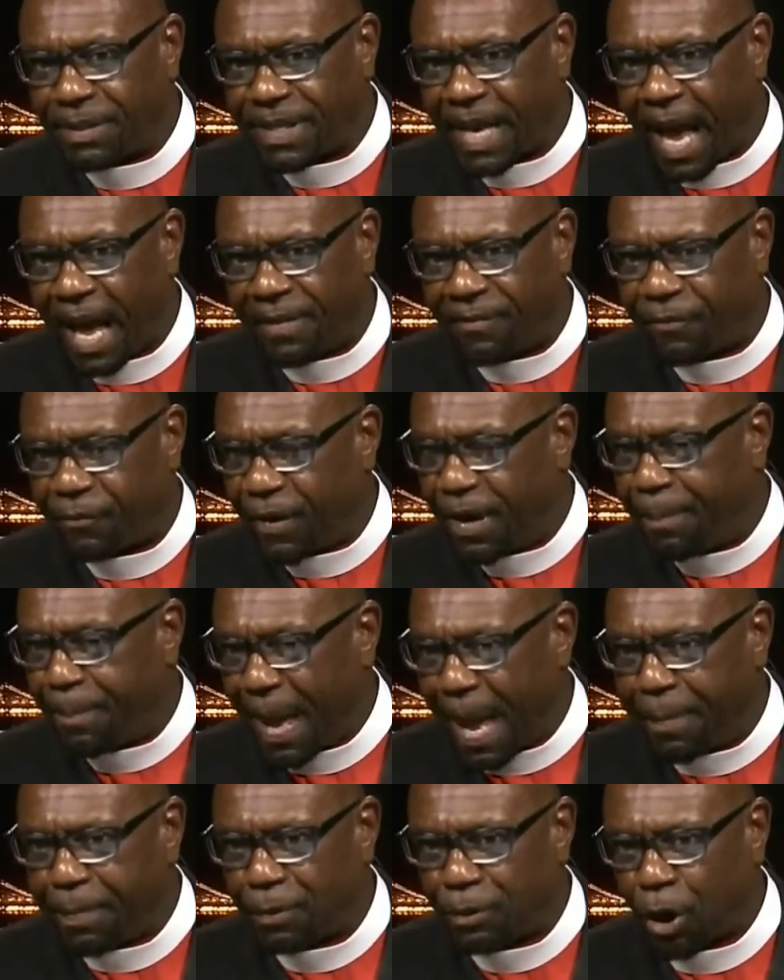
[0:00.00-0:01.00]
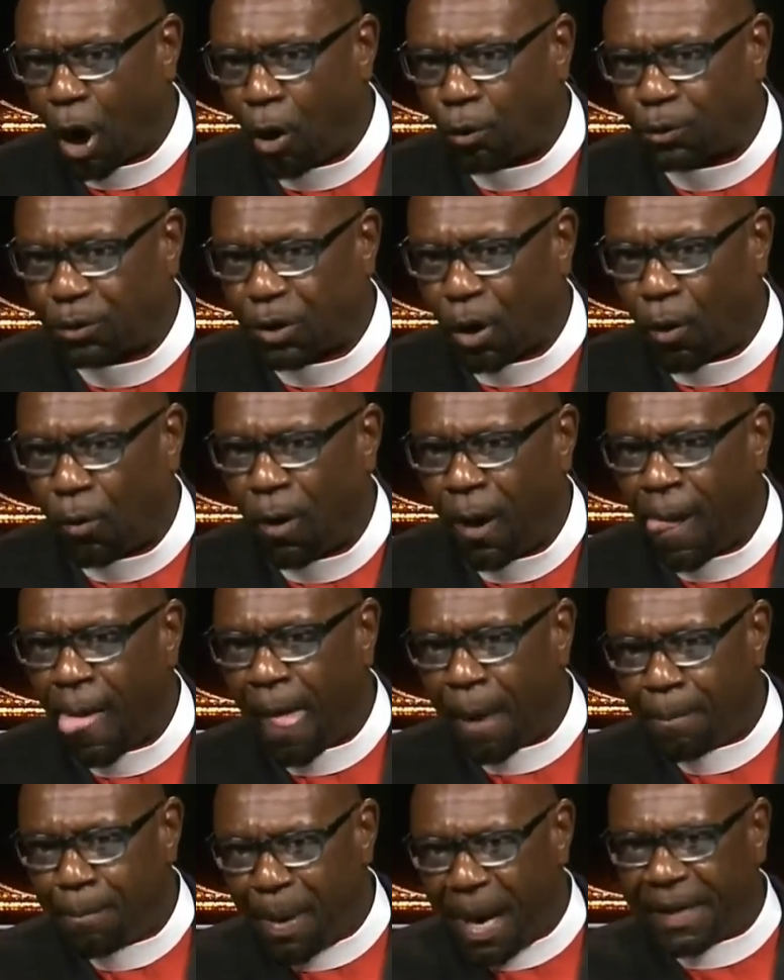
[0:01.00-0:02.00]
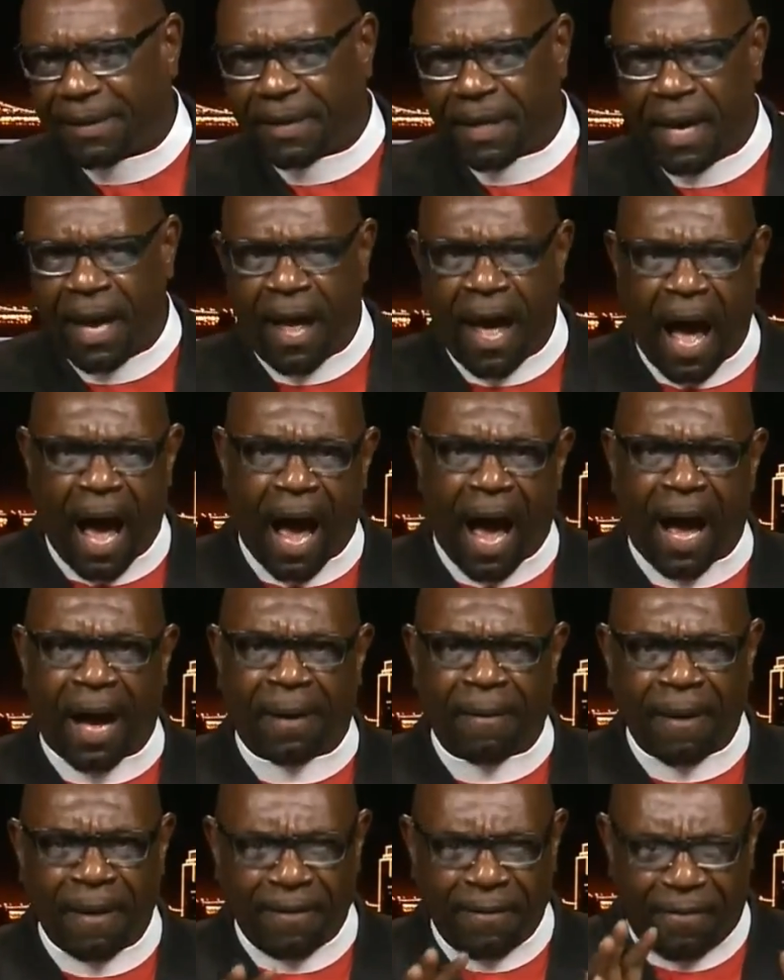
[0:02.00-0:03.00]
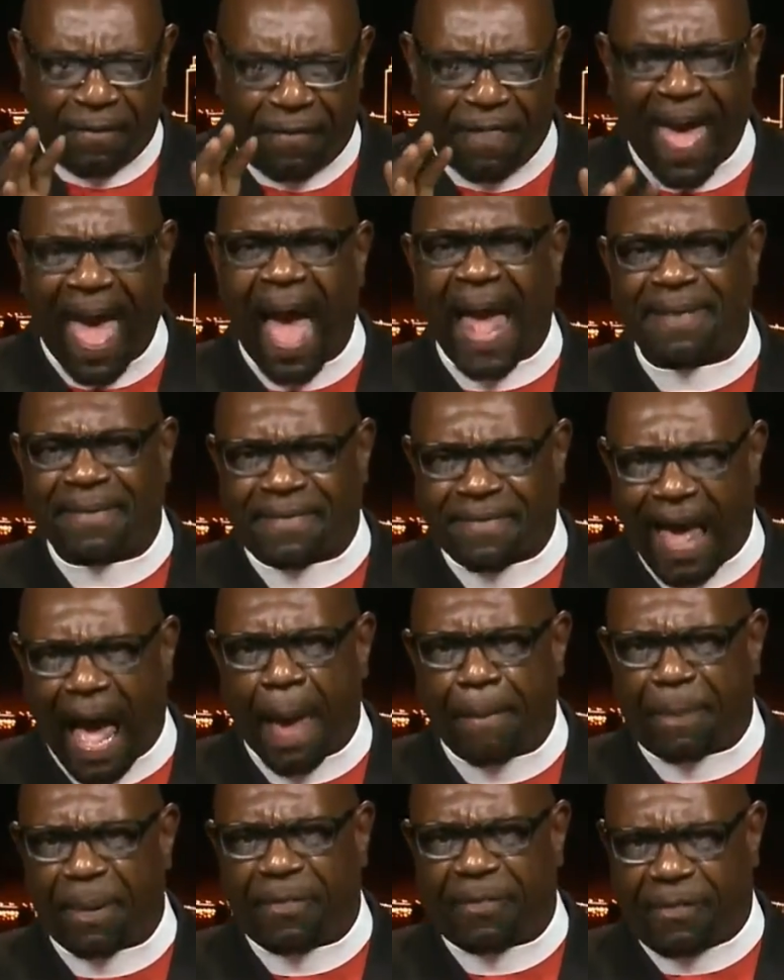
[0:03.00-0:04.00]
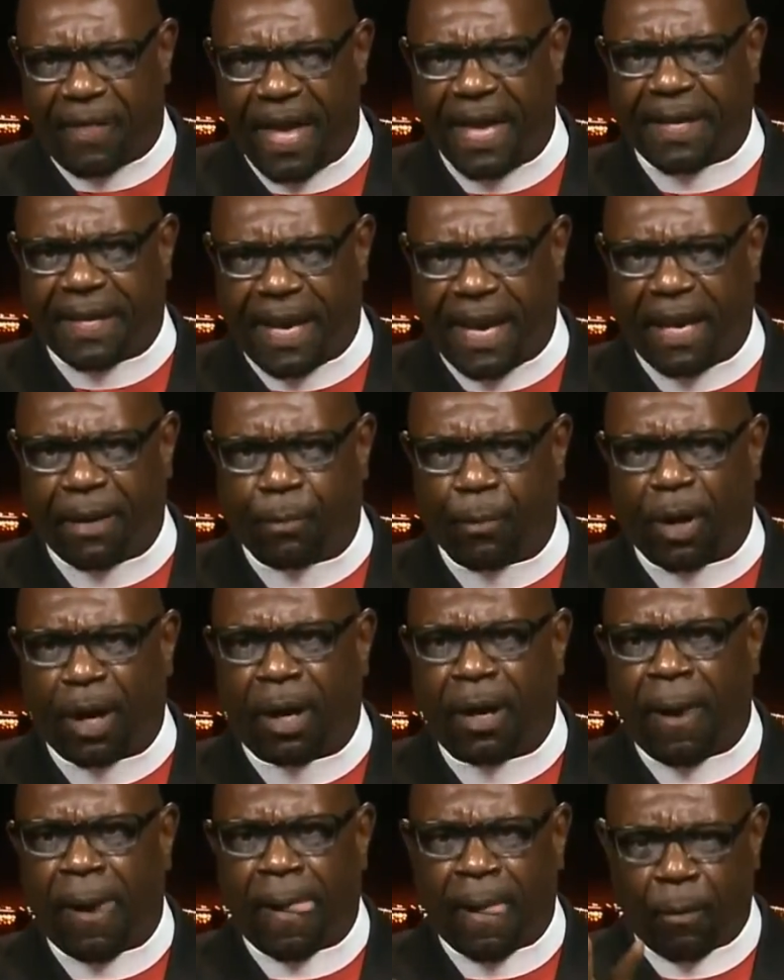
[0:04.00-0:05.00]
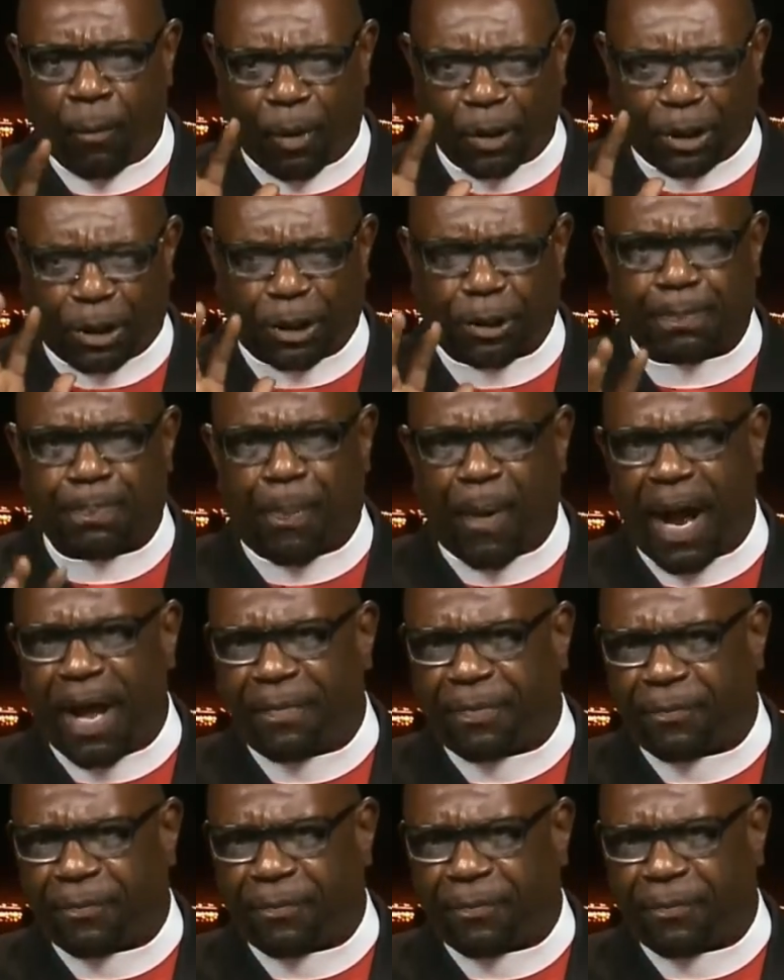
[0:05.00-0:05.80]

and free papers also? But that type of thinking will spread